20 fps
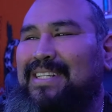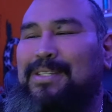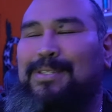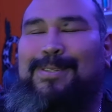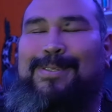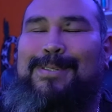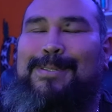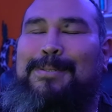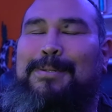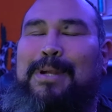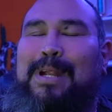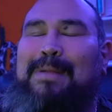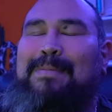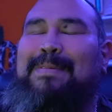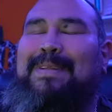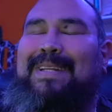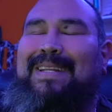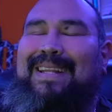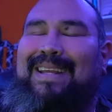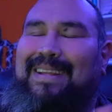Just
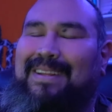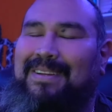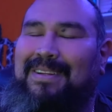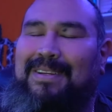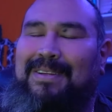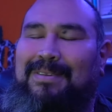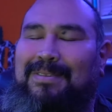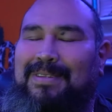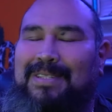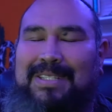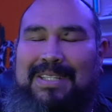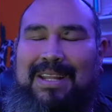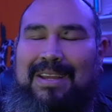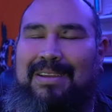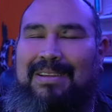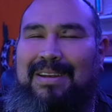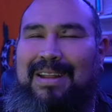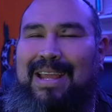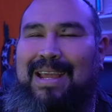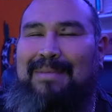dreaming. I know it's not
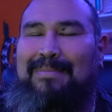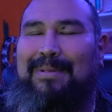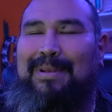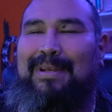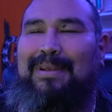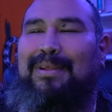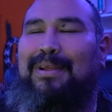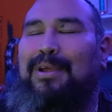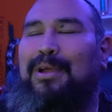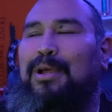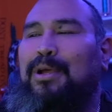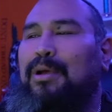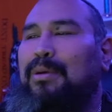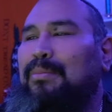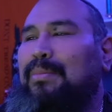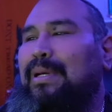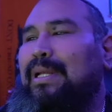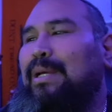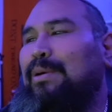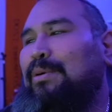going to happen,
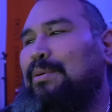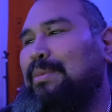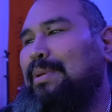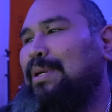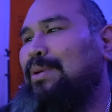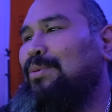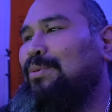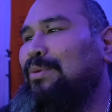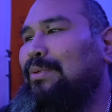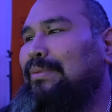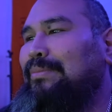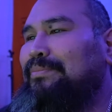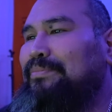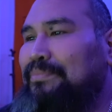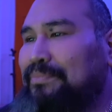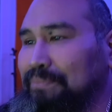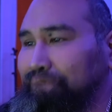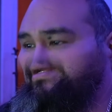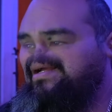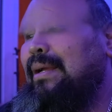but it would be cool.
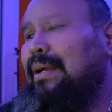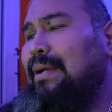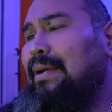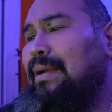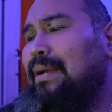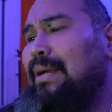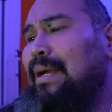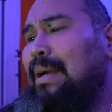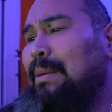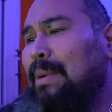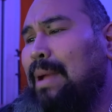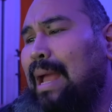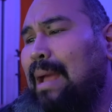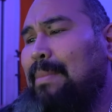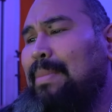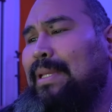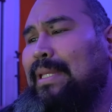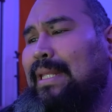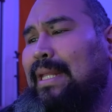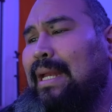I'm
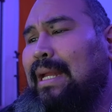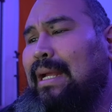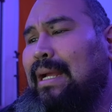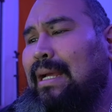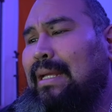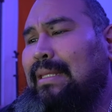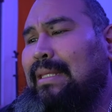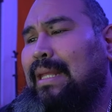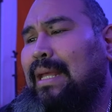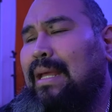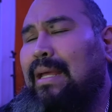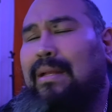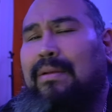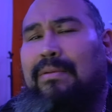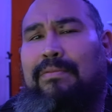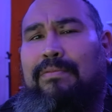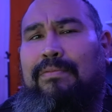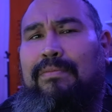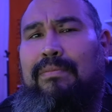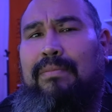happy that I got that.
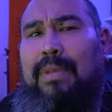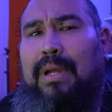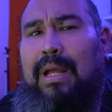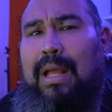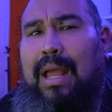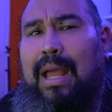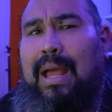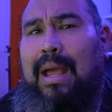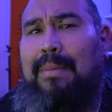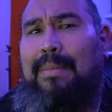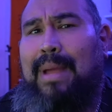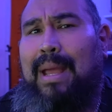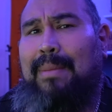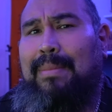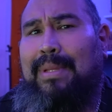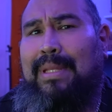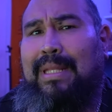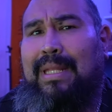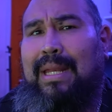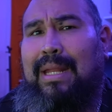I'm
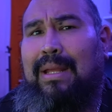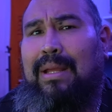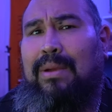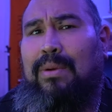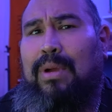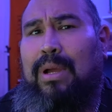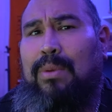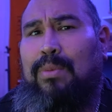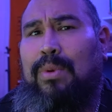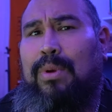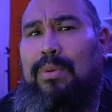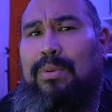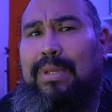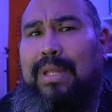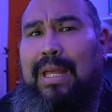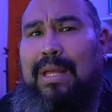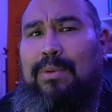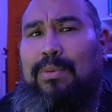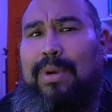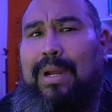happy that I went
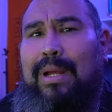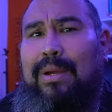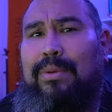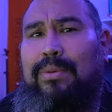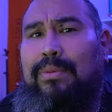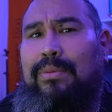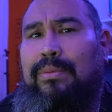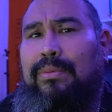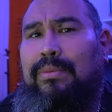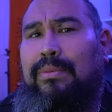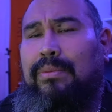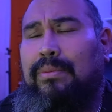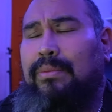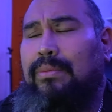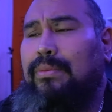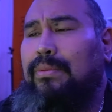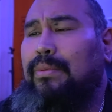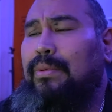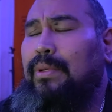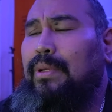that route.
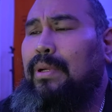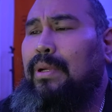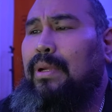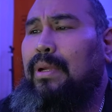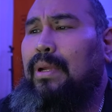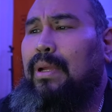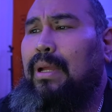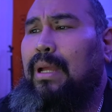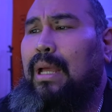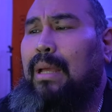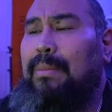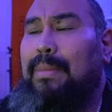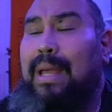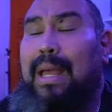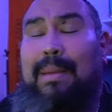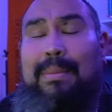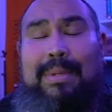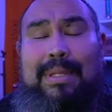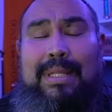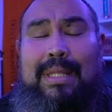I'm
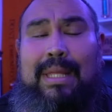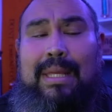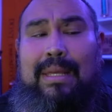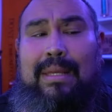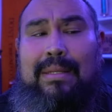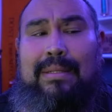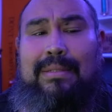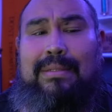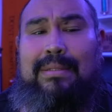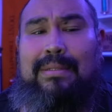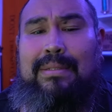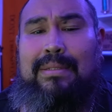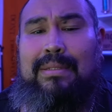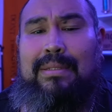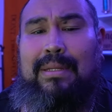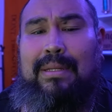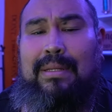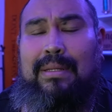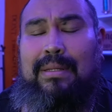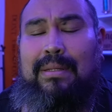happy that
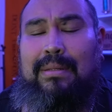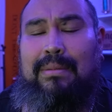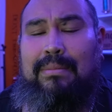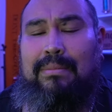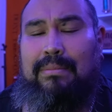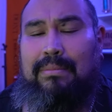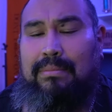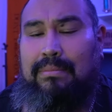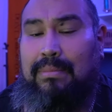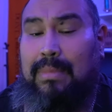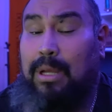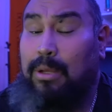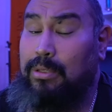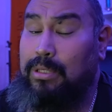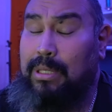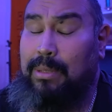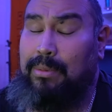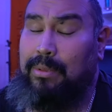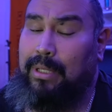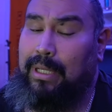I was
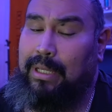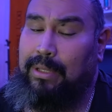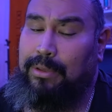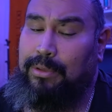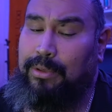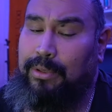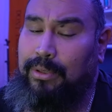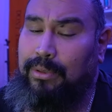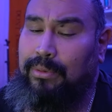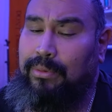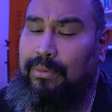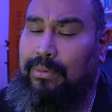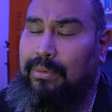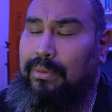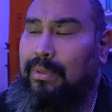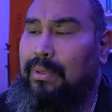able to get through.